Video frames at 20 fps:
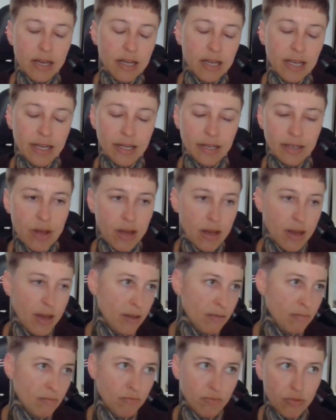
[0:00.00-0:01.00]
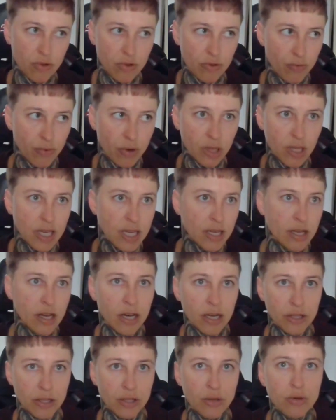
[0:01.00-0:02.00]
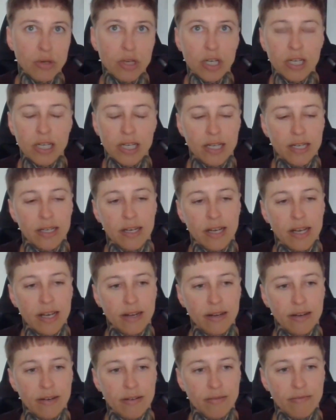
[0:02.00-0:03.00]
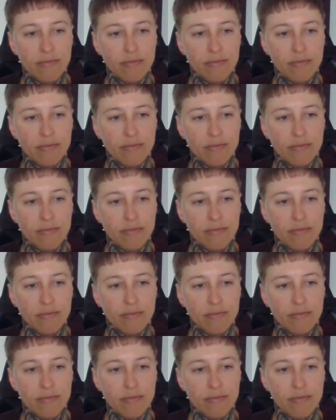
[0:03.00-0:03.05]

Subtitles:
can really do good and